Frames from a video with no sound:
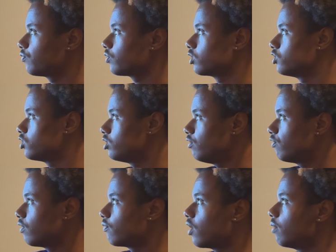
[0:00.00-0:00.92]
there's a D
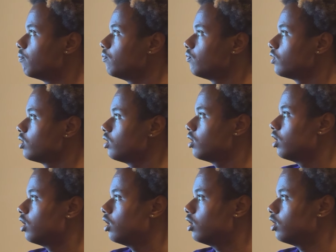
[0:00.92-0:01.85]
flip-flop.
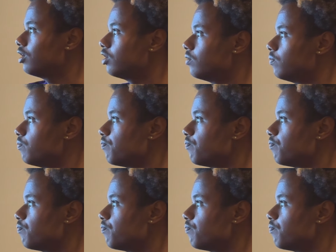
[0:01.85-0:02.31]
Now